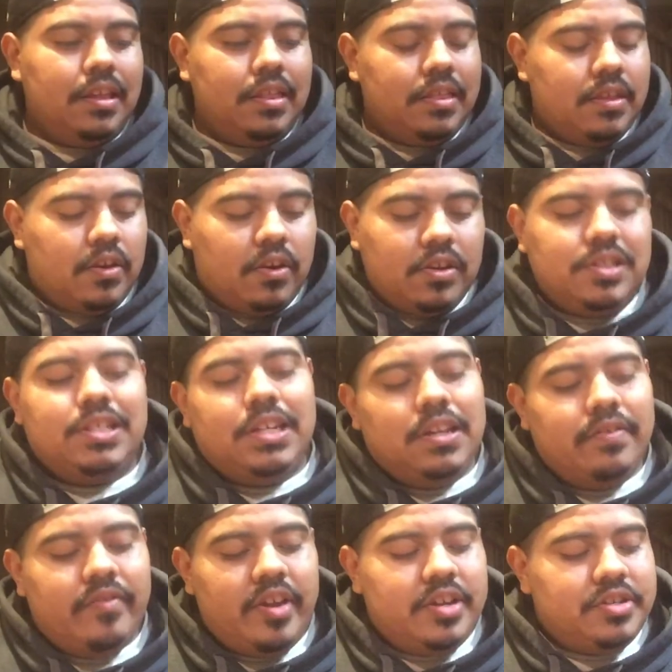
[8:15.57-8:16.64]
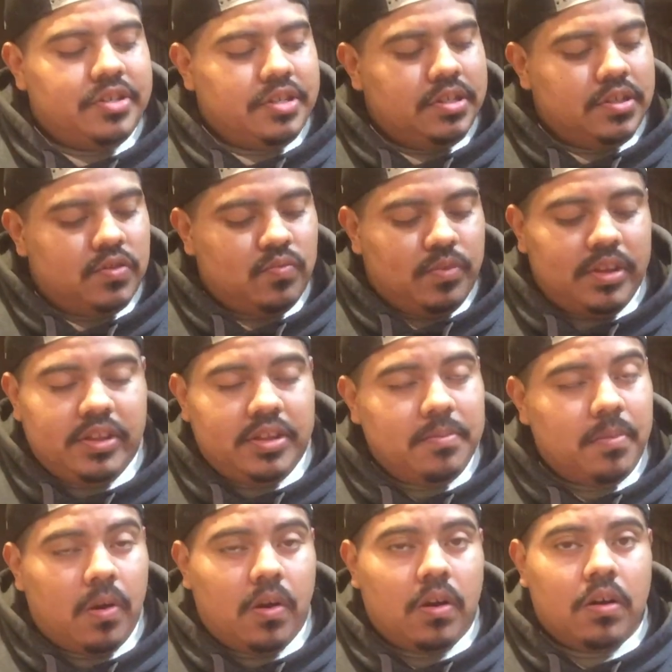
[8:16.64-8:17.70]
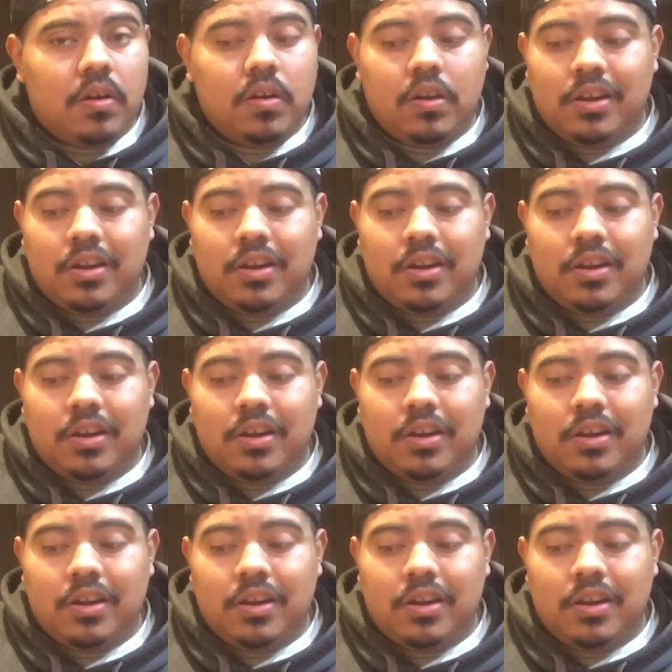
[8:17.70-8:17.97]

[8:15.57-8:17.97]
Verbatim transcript: the RC Innovations wheelie bar